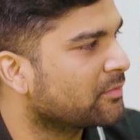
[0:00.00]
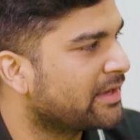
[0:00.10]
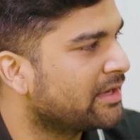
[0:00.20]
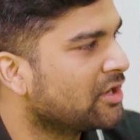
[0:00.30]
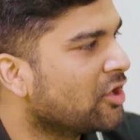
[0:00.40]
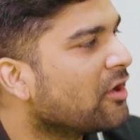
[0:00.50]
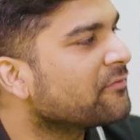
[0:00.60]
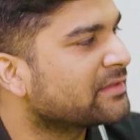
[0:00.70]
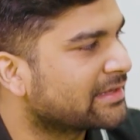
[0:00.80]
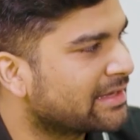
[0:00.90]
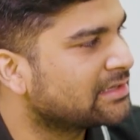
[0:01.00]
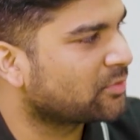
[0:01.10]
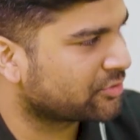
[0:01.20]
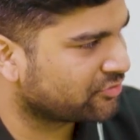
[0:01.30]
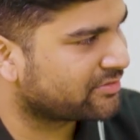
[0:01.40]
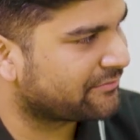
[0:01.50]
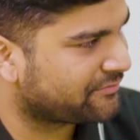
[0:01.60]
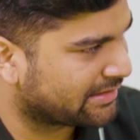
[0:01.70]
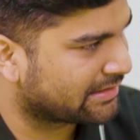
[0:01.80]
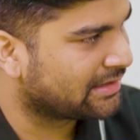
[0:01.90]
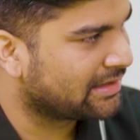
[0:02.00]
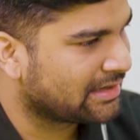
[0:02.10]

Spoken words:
way of thinking is what you're referring.